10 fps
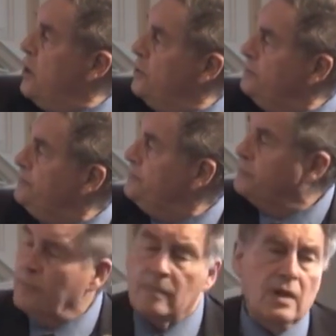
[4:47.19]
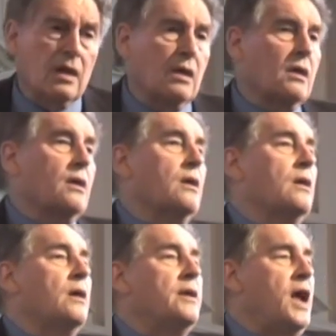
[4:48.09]
So
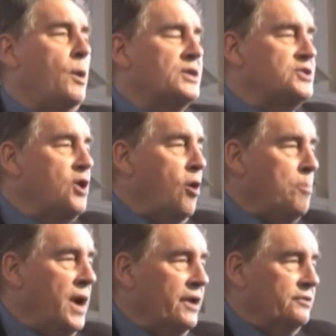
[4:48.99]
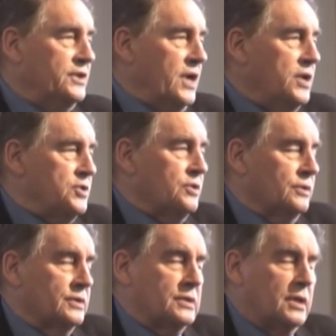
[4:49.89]
now, it's not my
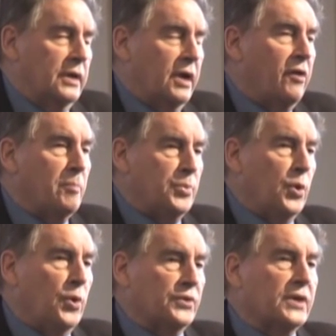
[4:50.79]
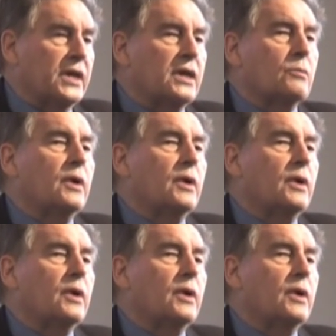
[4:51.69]
credentials that are important here.